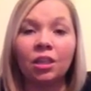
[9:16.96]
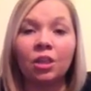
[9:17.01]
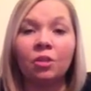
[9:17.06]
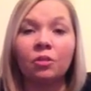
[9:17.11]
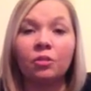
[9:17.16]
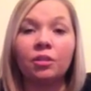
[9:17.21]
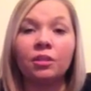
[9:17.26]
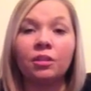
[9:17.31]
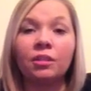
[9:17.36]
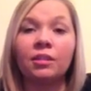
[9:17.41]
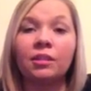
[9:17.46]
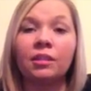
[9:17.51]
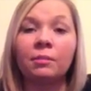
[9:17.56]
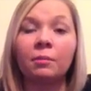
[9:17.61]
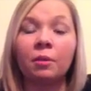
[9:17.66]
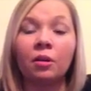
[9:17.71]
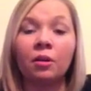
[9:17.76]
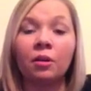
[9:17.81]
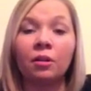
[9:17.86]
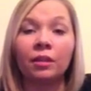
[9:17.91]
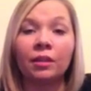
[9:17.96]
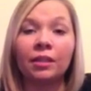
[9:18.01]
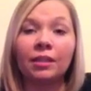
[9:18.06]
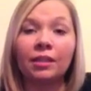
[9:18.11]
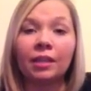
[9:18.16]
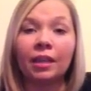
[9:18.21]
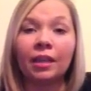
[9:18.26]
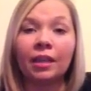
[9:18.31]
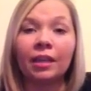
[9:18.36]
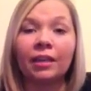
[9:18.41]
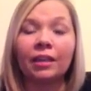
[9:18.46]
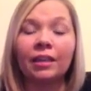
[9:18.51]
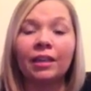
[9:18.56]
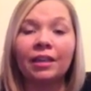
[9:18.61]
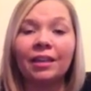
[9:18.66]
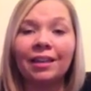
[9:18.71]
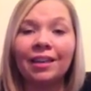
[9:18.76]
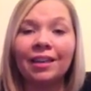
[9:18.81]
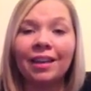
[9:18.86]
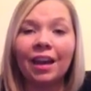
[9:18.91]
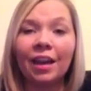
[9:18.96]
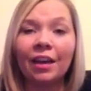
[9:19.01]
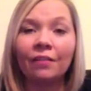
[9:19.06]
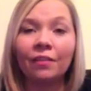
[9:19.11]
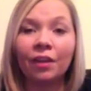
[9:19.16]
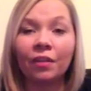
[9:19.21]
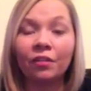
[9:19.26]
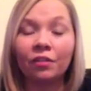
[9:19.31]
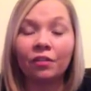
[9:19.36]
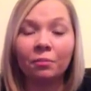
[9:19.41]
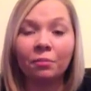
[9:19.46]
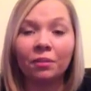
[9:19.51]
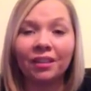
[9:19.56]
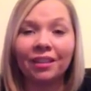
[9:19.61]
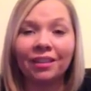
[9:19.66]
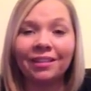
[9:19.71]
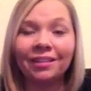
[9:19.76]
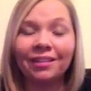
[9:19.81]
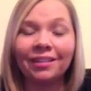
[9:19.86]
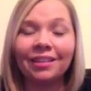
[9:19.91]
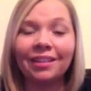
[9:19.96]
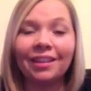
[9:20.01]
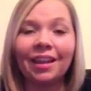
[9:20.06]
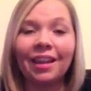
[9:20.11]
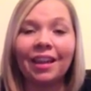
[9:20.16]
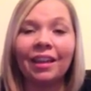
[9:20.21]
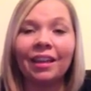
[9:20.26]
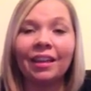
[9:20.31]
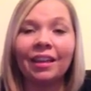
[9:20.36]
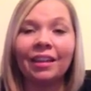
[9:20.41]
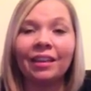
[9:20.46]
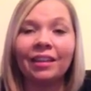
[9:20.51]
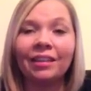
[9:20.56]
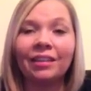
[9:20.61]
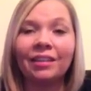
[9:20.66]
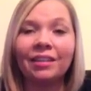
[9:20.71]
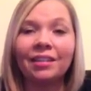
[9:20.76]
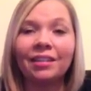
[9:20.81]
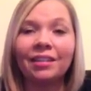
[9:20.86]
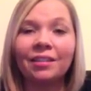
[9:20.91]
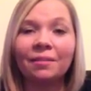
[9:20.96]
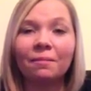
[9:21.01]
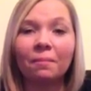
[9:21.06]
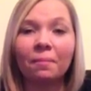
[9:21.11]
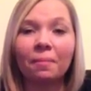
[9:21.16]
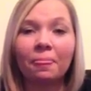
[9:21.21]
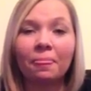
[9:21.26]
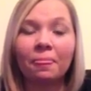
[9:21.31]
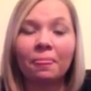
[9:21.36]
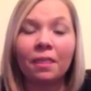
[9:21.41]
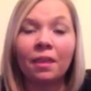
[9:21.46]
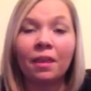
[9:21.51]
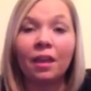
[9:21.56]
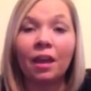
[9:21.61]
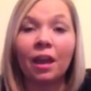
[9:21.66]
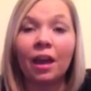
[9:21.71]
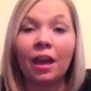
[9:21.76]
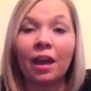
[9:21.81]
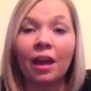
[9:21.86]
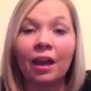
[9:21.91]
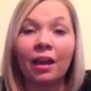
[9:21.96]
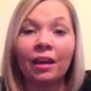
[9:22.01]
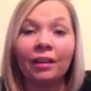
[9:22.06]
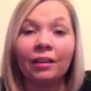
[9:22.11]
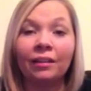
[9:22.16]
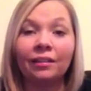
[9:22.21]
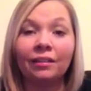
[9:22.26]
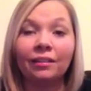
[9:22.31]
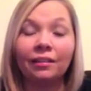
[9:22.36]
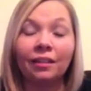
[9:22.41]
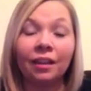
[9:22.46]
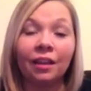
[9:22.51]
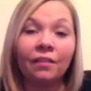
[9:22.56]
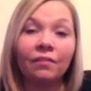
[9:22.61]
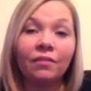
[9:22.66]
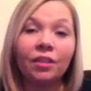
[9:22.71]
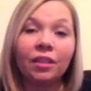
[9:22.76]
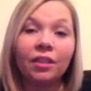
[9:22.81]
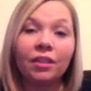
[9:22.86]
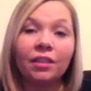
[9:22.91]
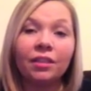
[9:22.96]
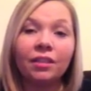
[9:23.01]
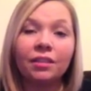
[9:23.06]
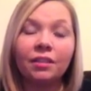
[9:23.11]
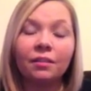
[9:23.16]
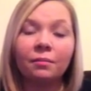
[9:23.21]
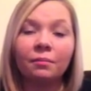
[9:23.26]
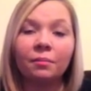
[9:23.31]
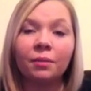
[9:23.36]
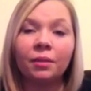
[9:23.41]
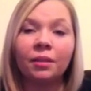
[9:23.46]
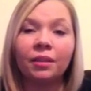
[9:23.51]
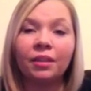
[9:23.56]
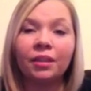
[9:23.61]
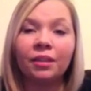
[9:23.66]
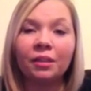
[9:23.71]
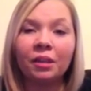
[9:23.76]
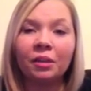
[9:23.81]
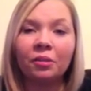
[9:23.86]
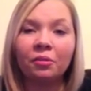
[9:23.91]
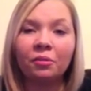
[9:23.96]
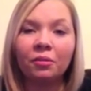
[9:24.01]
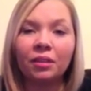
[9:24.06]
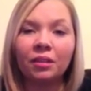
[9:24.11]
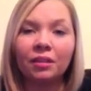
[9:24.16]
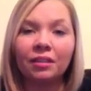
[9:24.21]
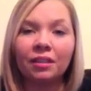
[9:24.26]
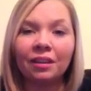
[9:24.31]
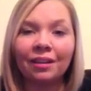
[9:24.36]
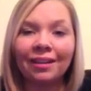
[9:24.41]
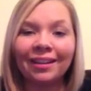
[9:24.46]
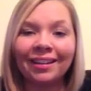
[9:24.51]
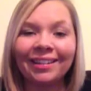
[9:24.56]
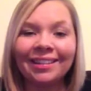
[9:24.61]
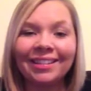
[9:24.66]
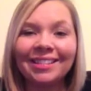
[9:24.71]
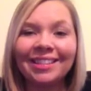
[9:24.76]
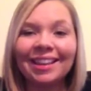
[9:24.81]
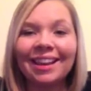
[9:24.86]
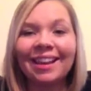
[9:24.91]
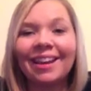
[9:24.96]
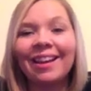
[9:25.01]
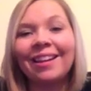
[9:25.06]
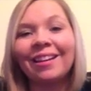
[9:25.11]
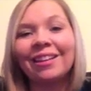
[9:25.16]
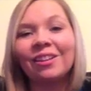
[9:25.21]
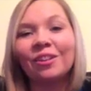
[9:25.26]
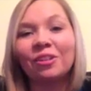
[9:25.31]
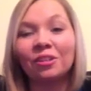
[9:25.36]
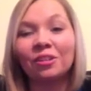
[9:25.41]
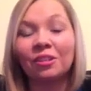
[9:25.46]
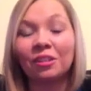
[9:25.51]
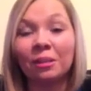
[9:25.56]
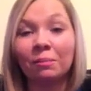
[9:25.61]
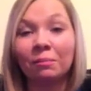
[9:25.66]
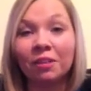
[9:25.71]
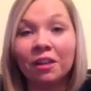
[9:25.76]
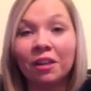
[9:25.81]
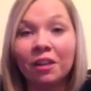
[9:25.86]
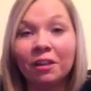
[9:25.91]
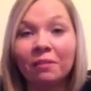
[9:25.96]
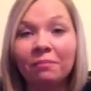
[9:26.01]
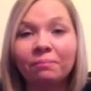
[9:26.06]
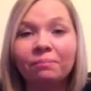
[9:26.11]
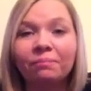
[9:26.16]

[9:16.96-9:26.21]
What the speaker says: which is the smallest that I've ever been, and I loved it. But with the diets, I couldn't keep it up.